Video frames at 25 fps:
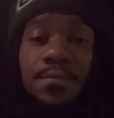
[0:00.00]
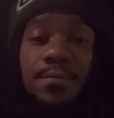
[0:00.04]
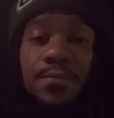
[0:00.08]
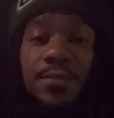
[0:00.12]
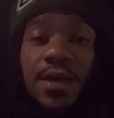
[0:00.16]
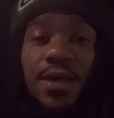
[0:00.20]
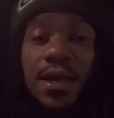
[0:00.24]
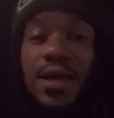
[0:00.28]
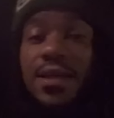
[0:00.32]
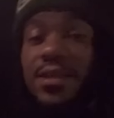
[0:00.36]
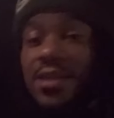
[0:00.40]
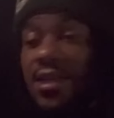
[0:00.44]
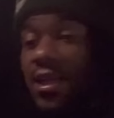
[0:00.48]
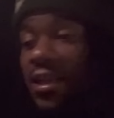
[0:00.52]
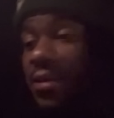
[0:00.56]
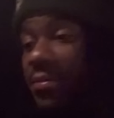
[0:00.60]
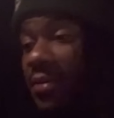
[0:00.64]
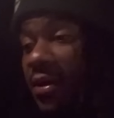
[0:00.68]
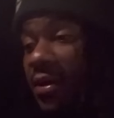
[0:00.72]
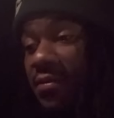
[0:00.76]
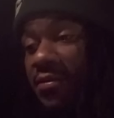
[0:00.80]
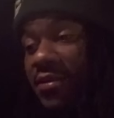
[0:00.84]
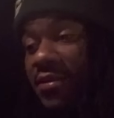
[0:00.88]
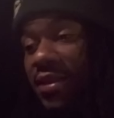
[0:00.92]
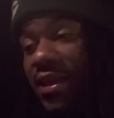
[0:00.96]
They'll tell
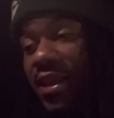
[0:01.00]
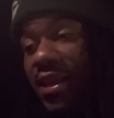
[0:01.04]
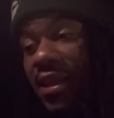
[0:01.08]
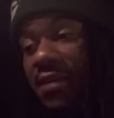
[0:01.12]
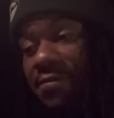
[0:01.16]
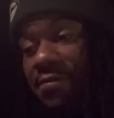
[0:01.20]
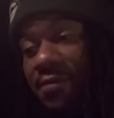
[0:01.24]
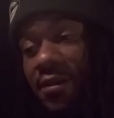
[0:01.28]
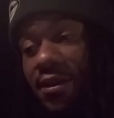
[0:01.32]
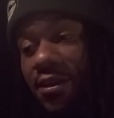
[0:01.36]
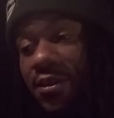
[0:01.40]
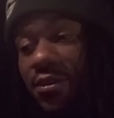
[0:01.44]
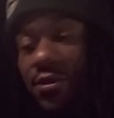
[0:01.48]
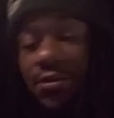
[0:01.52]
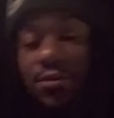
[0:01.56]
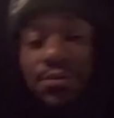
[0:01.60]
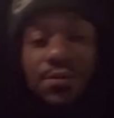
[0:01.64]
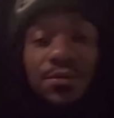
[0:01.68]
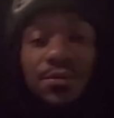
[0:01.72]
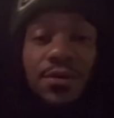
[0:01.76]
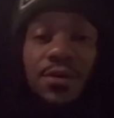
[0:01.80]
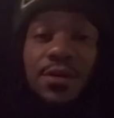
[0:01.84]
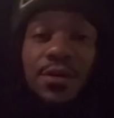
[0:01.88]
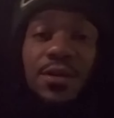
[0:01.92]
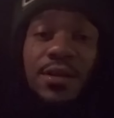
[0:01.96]
him everything they finna do